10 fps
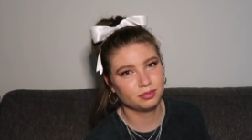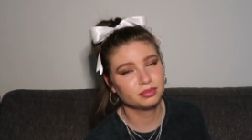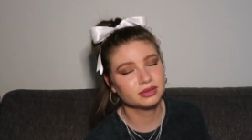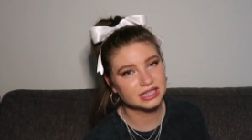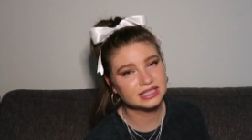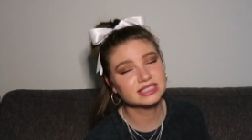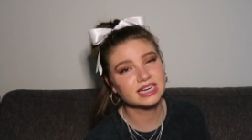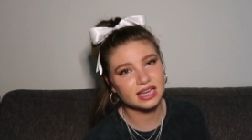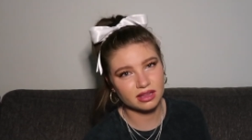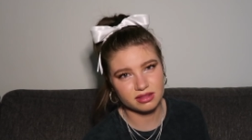Please
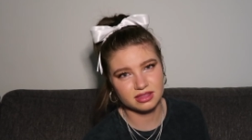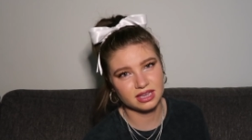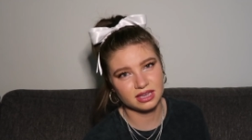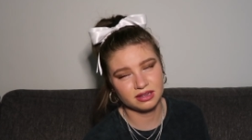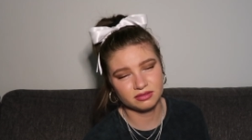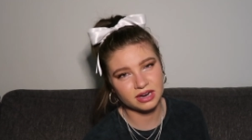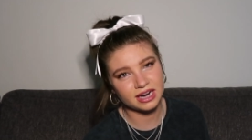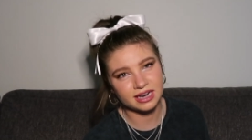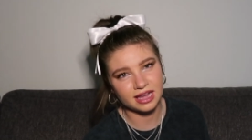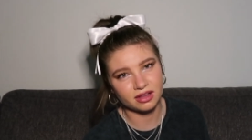stay healthy
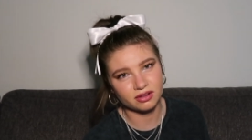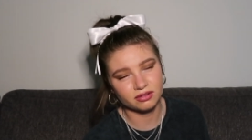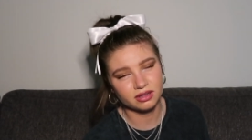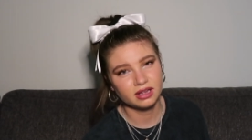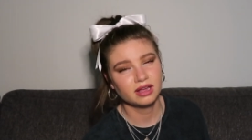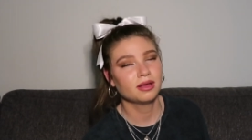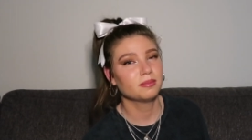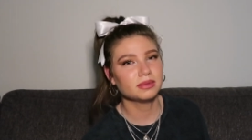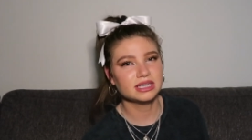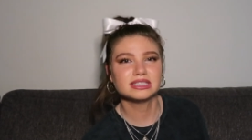right now,
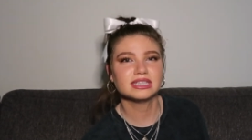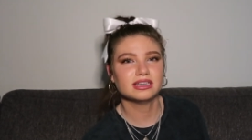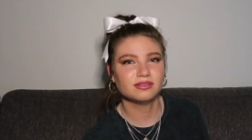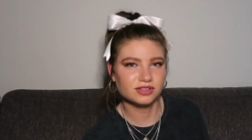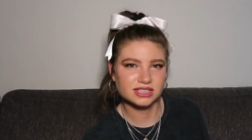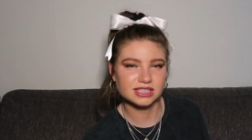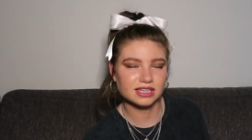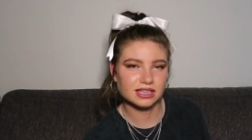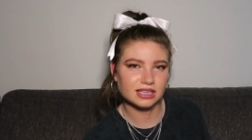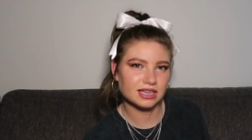mentally and
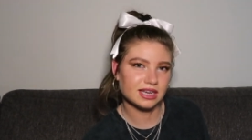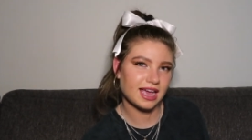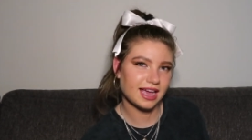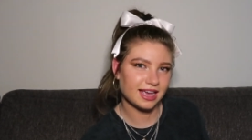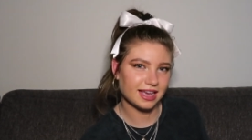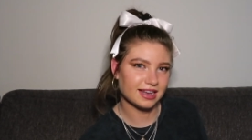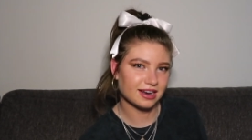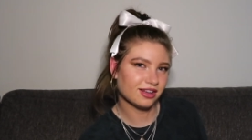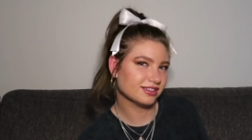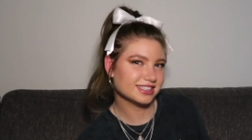physically, and
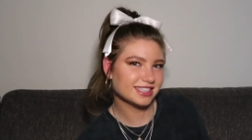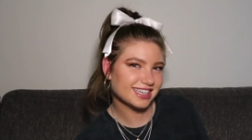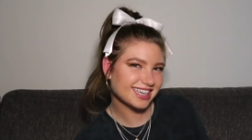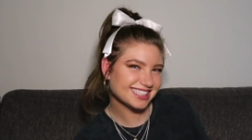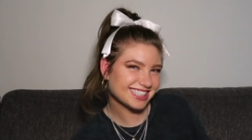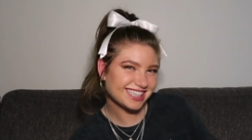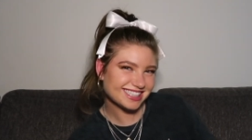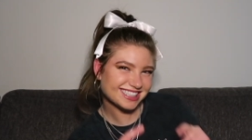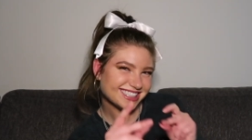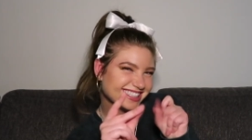I'll see you guys later.